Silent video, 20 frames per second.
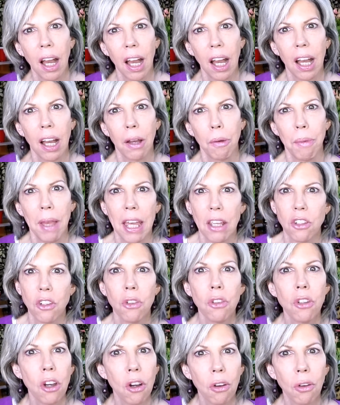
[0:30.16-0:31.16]
As
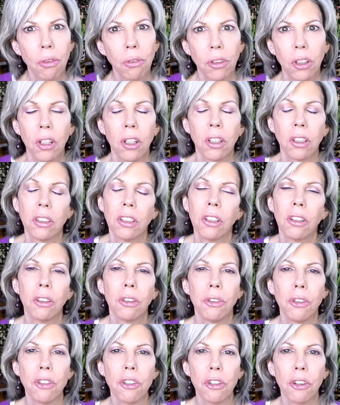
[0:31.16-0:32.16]
you know, you'll
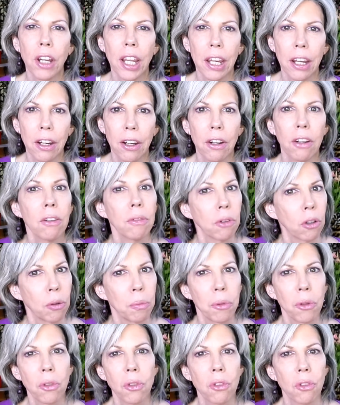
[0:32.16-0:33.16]
lose your hair
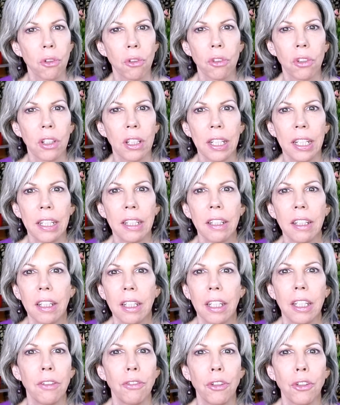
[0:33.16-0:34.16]
almost certainly
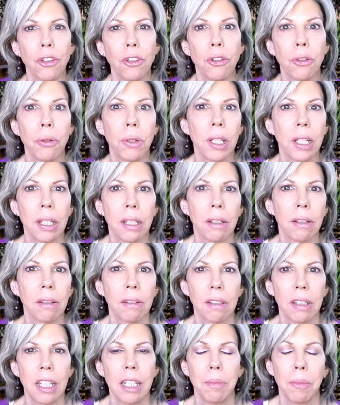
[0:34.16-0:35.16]
if you're doing
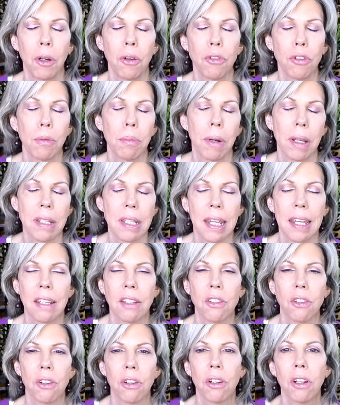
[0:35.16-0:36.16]
chemo for breast
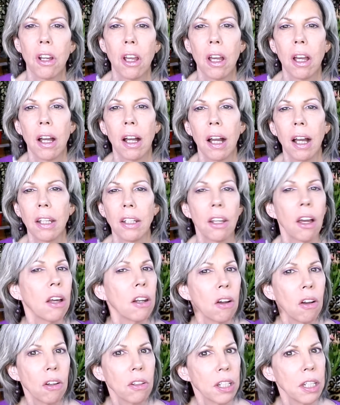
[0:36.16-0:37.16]
cancer. Not
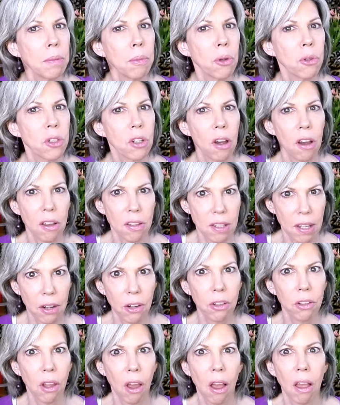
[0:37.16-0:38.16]
all chemos cause
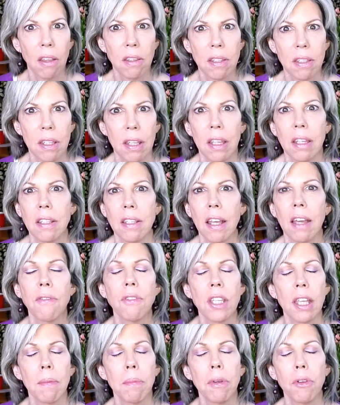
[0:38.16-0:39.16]
hair loss, as I've
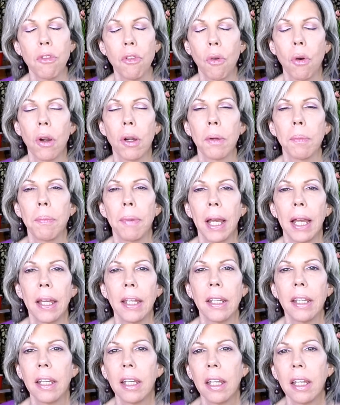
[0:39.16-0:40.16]
said before,
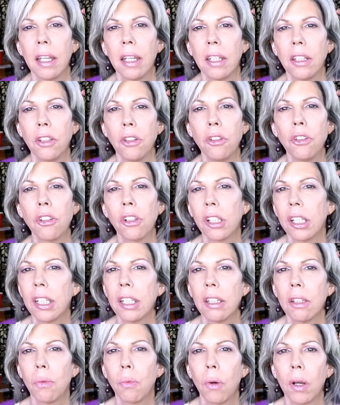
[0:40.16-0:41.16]
but
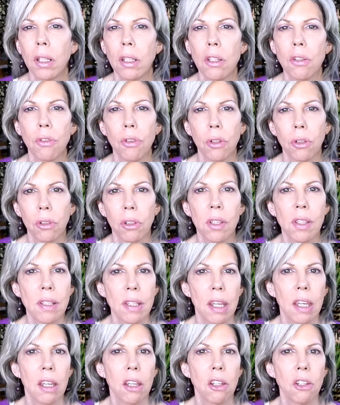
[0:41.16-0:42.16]
usually the ones for early
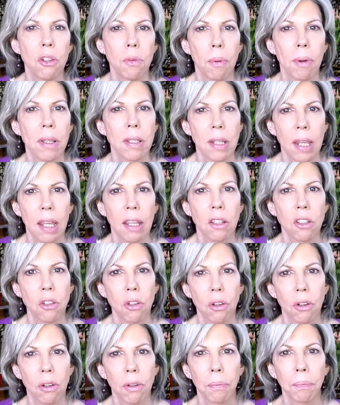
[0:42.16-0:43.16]
stage breast
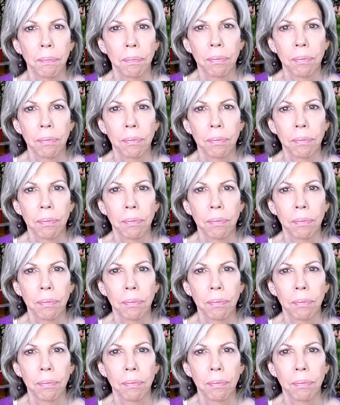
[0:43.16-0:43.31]
cancer